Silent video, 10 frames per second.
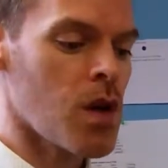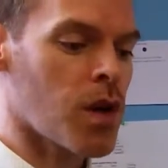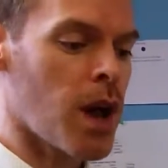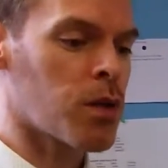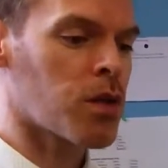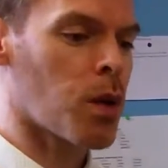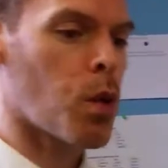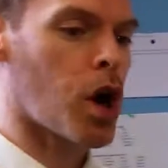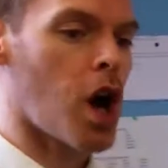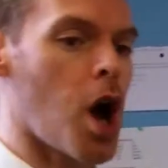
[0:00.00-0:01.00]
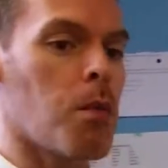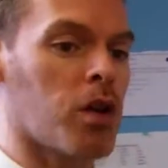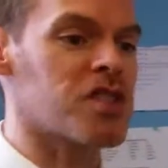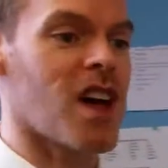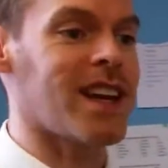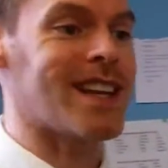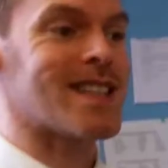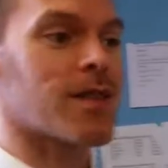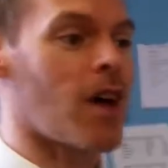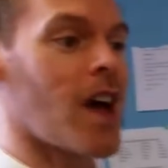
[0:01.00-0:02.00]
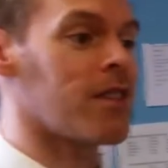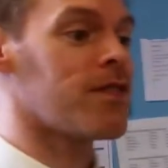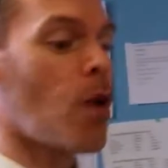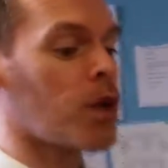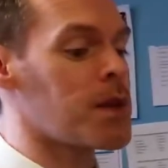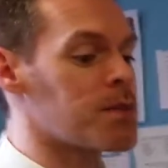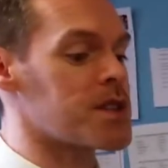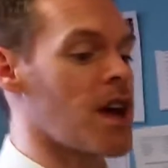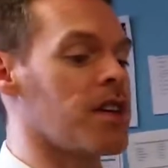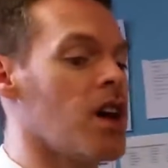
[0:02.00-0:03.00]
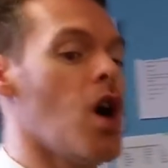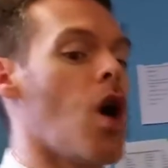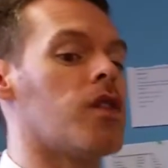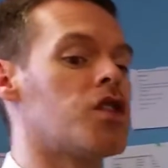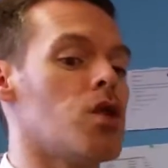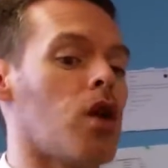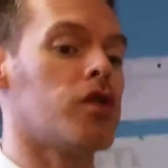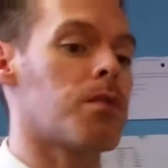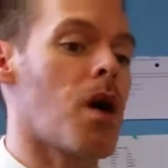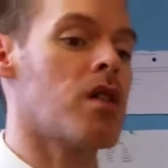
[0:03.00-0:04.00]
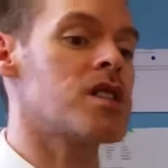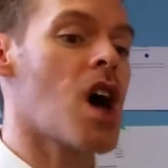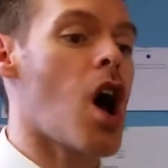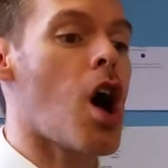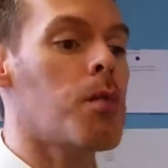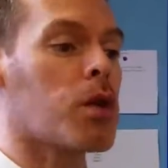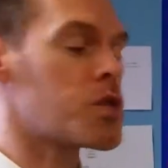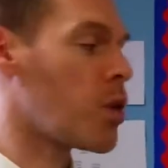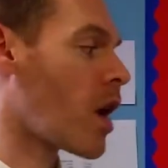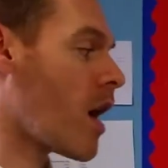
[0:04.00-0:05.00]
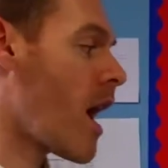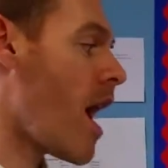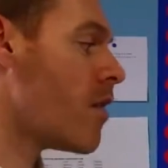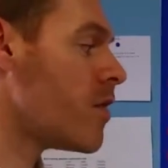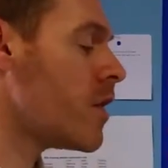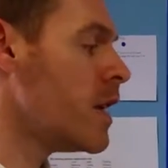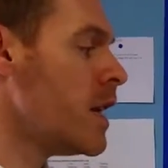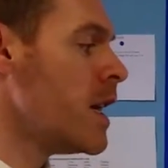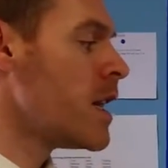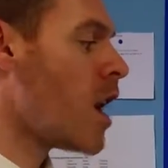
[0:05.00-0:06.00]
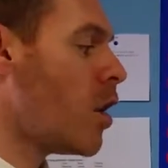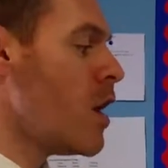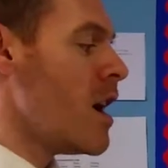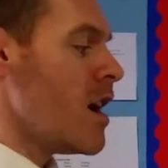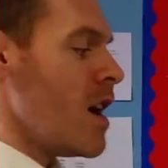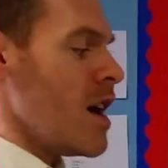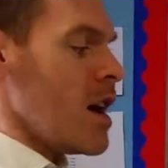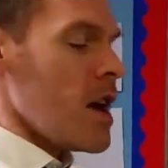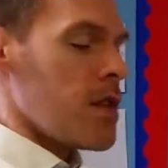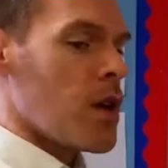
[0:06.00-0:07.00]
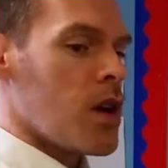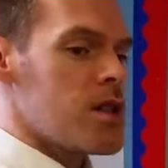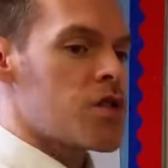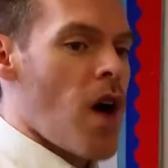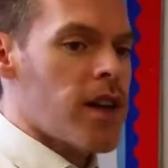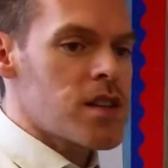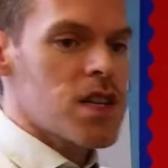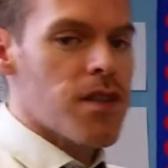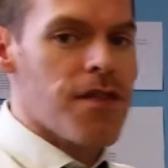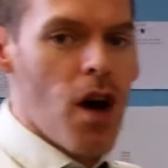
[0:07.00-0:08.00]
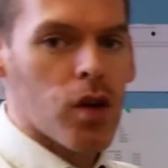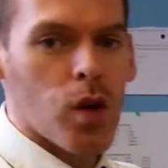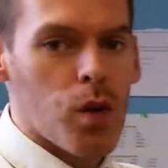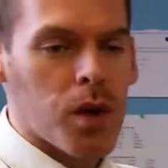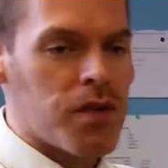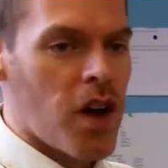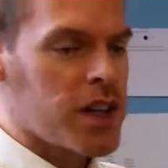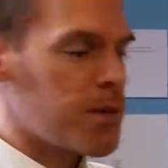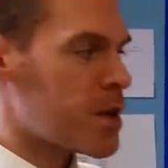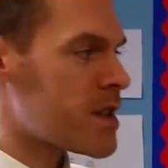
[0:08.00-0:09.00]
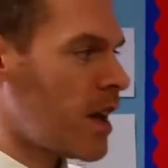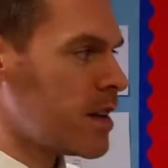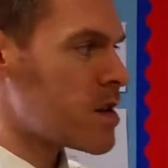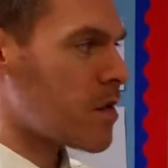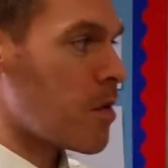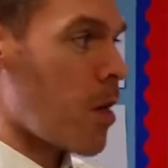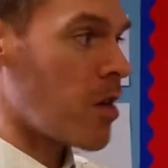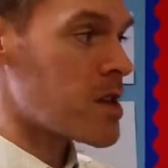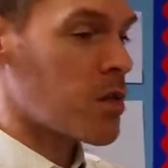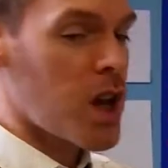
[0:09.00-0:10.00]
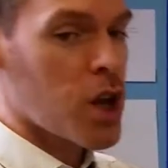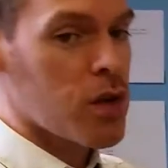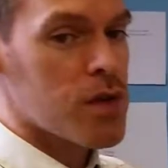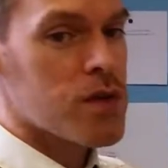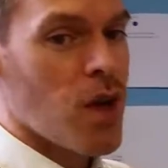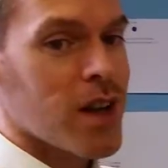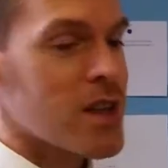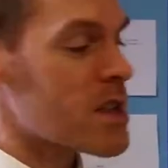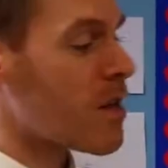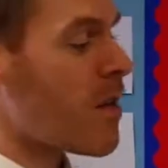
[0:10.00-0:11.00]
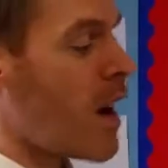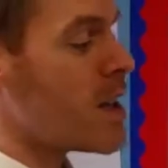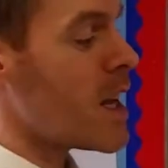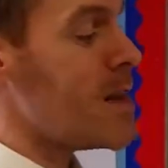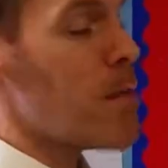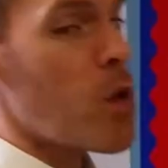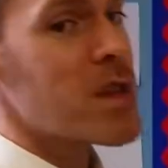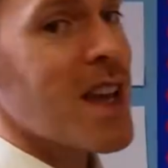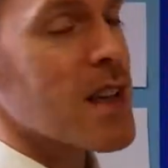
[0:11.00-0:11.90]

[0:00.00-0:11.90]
Okay, we're going to work out how much that is. If I had 40% of £200, how much would I have? Now, the strategy to follow when finding percentages of amounts, a really good strategy is to find, in most